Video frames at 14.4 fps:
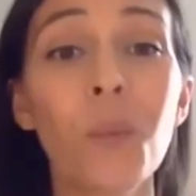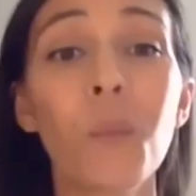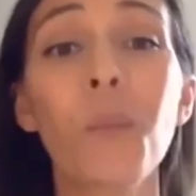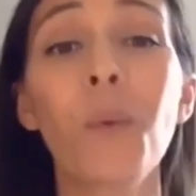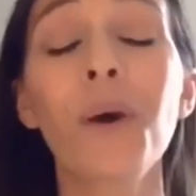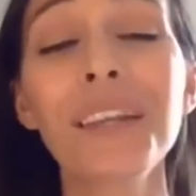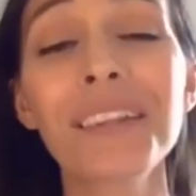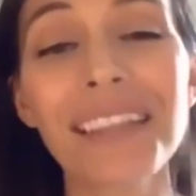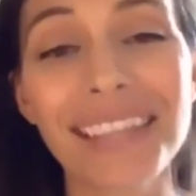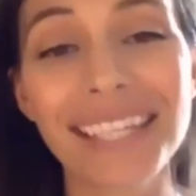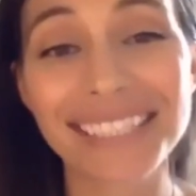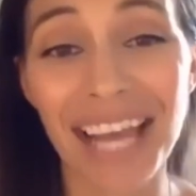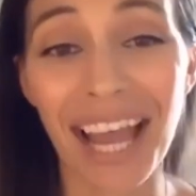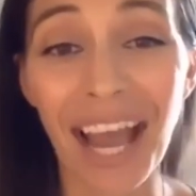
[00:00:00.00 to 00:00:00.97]
One of the
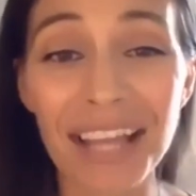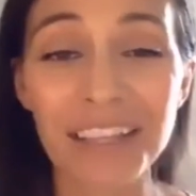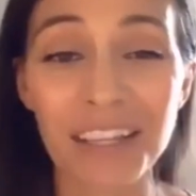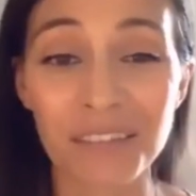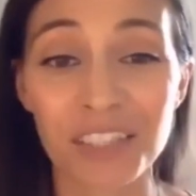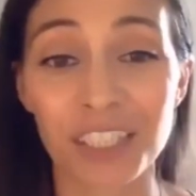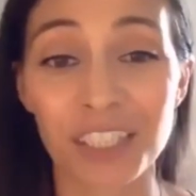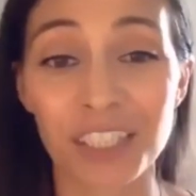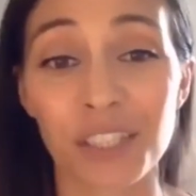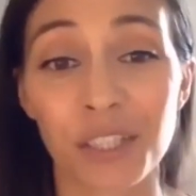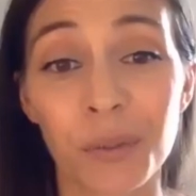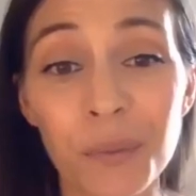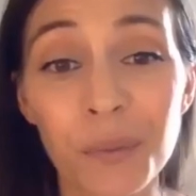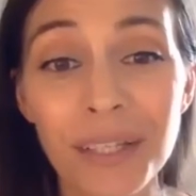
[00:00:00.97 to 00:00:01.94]
things that I love to
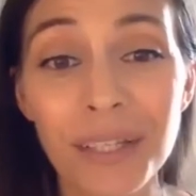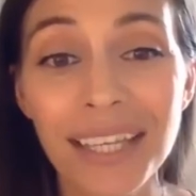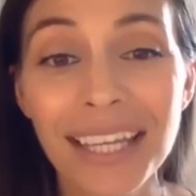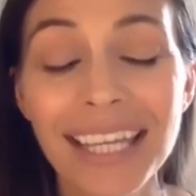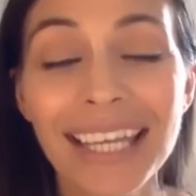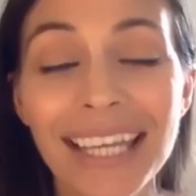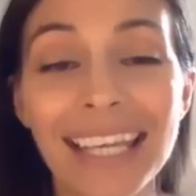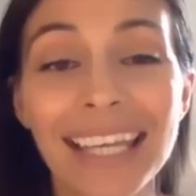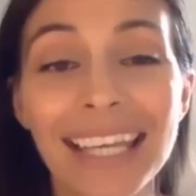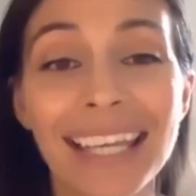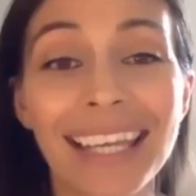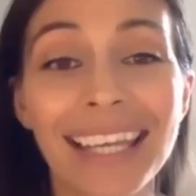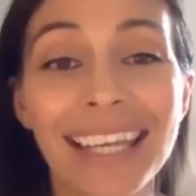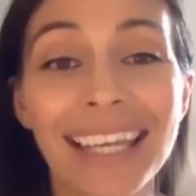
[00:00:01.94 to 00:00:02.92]
do
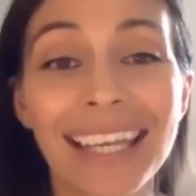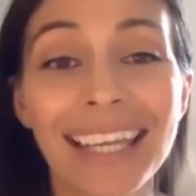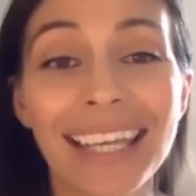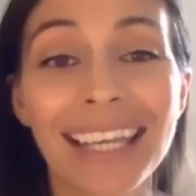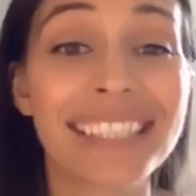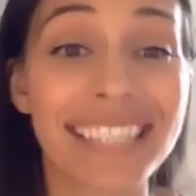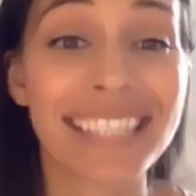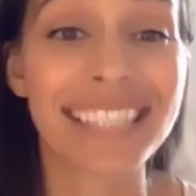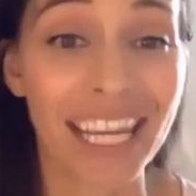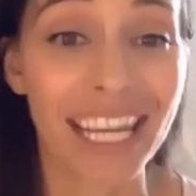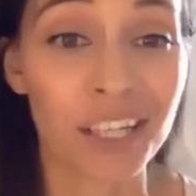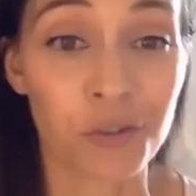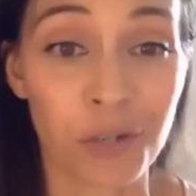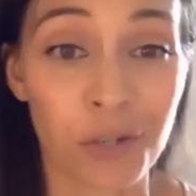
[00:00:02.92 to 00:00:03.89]
is to
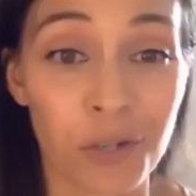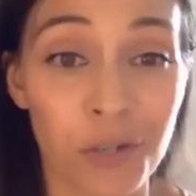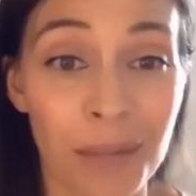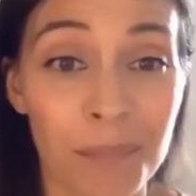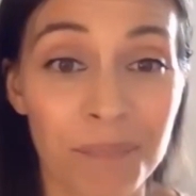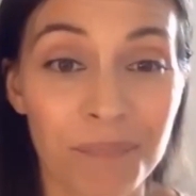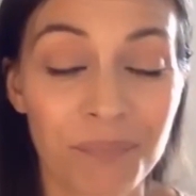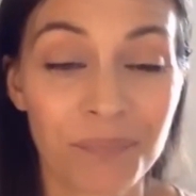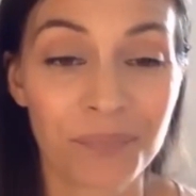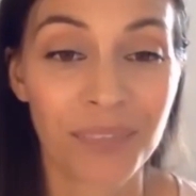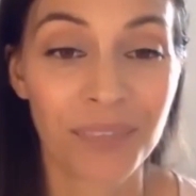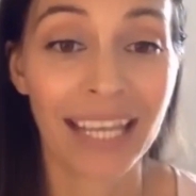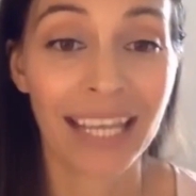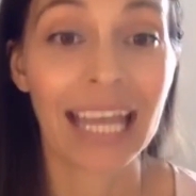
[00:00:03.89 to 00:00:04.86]
daydream.
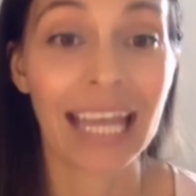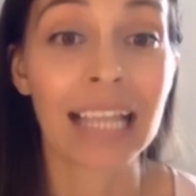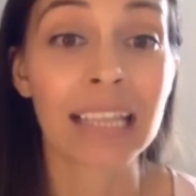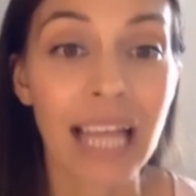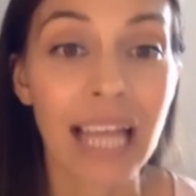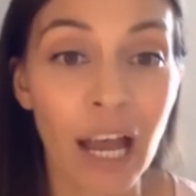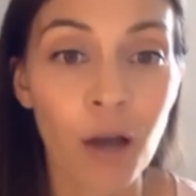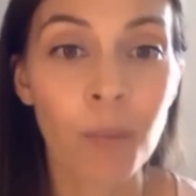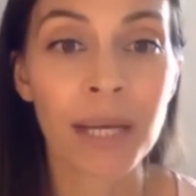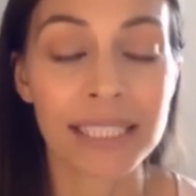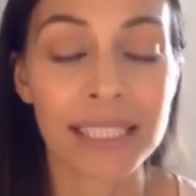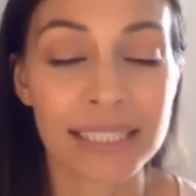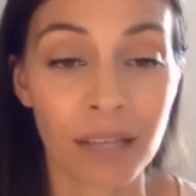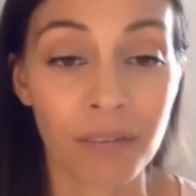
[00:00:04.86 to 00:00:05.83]

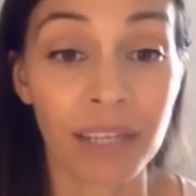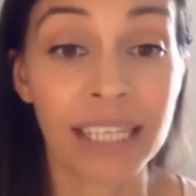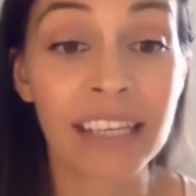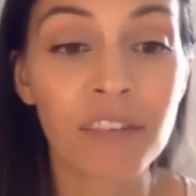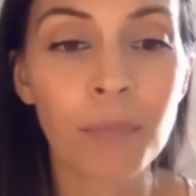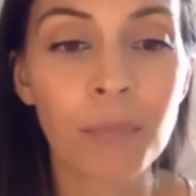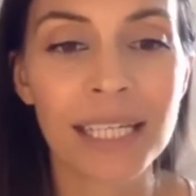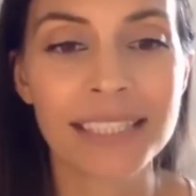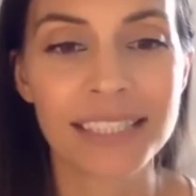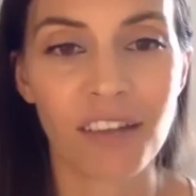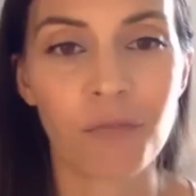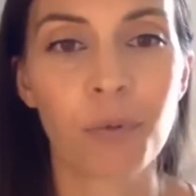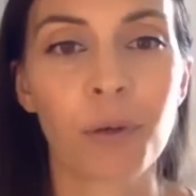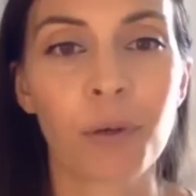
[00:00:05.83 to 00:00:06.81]
I give
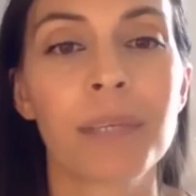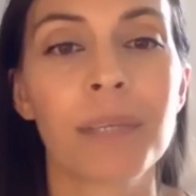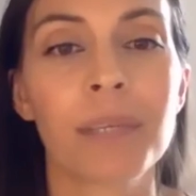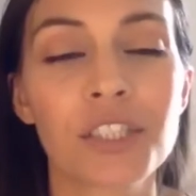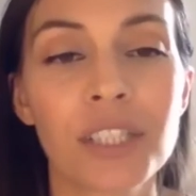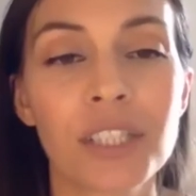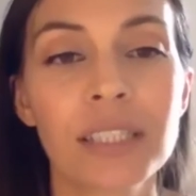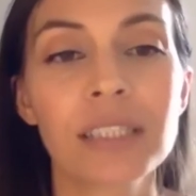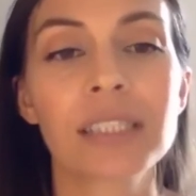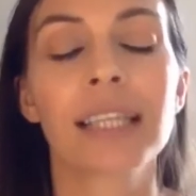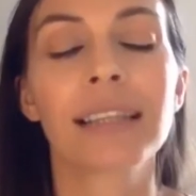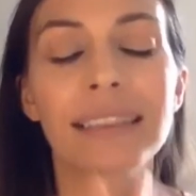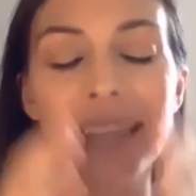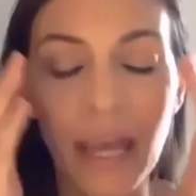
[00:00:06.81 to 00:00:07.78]
myself permission
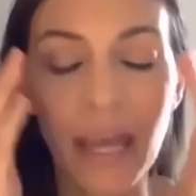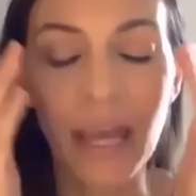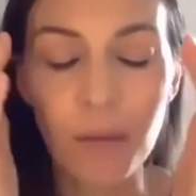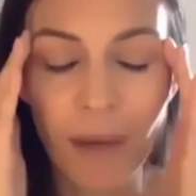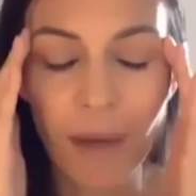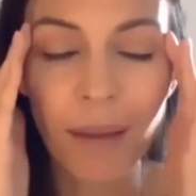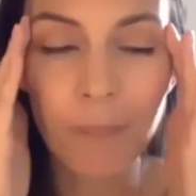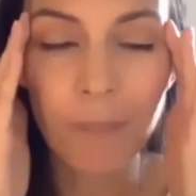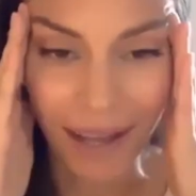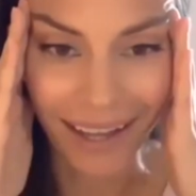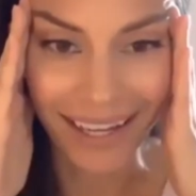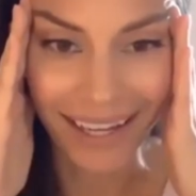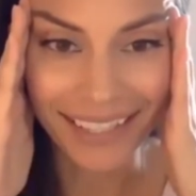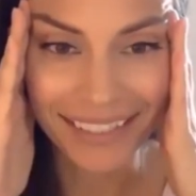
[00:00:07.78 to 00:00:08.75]
to let my
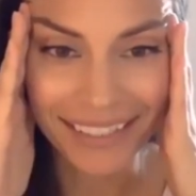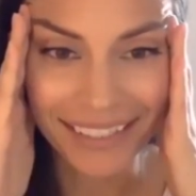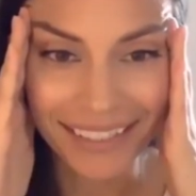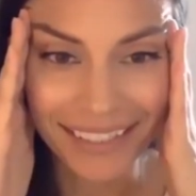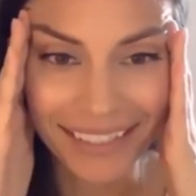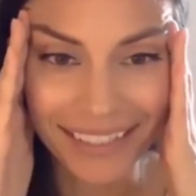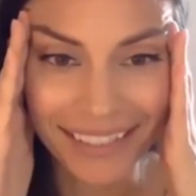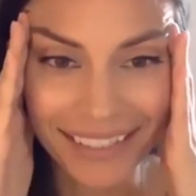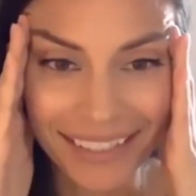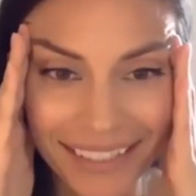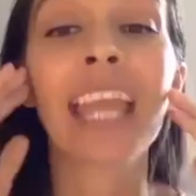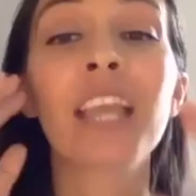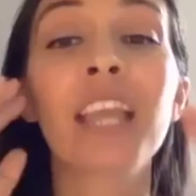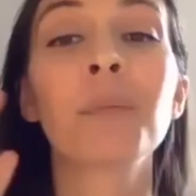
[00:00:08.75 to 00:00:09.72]
mind
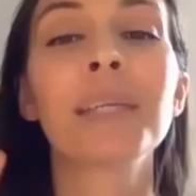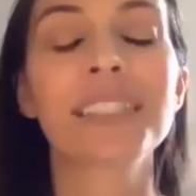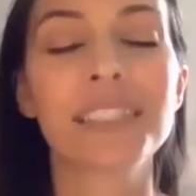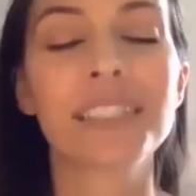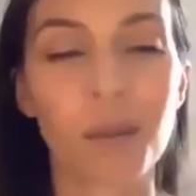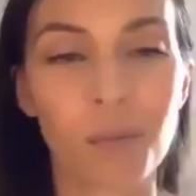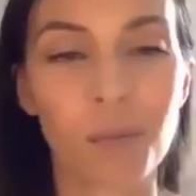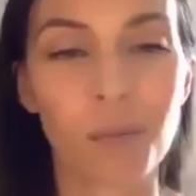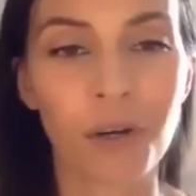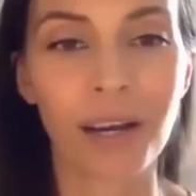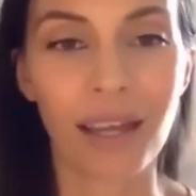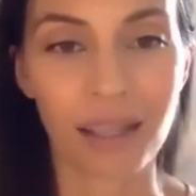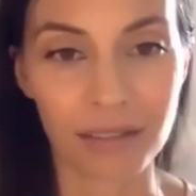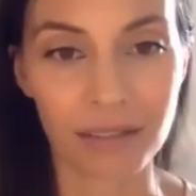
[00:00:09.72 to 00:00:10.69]
take me somewhere
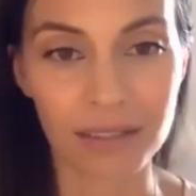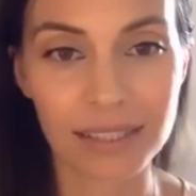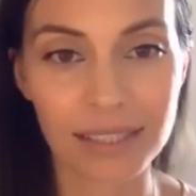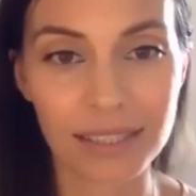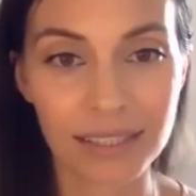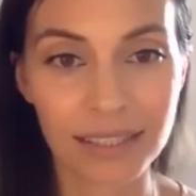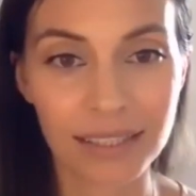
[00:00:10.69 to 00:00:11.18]
else.